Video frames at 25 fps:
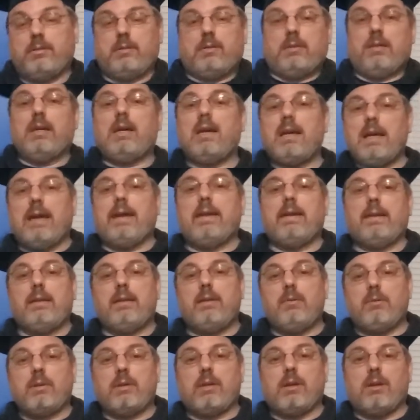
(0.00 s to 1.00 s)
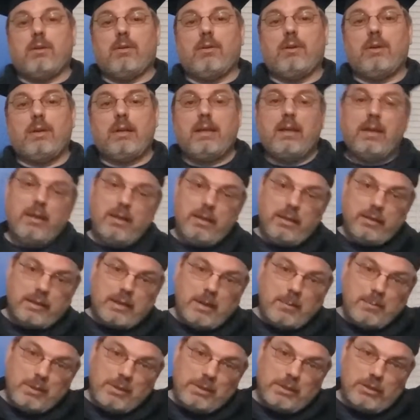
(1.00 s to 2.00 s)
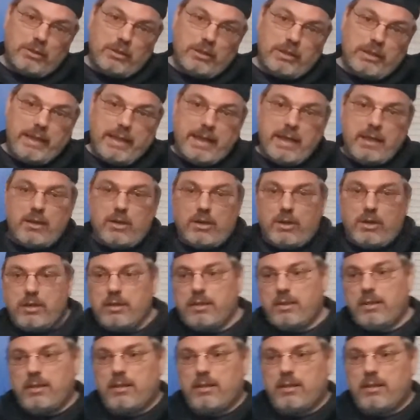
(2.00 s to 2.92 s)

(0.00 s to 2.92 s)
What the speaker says: Alright, here we go. Got my learning hat on.